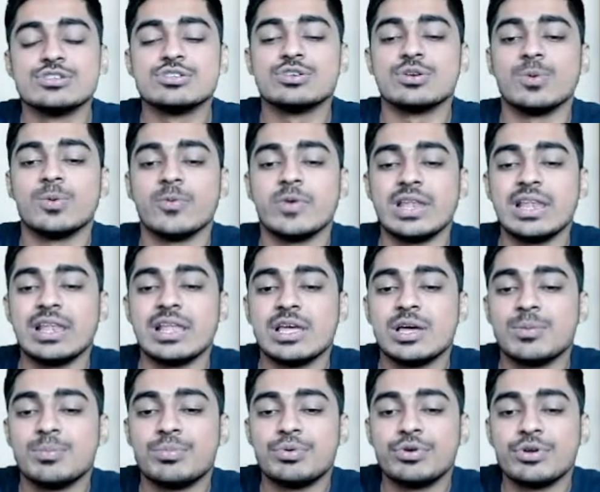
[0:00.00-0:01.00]
So we will
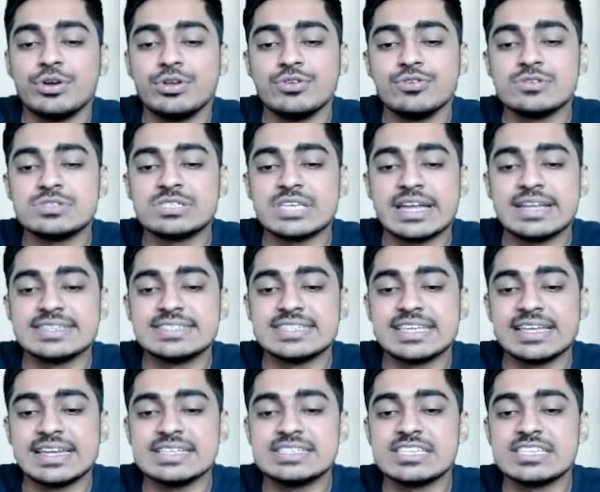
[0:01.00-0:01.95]
produce and sell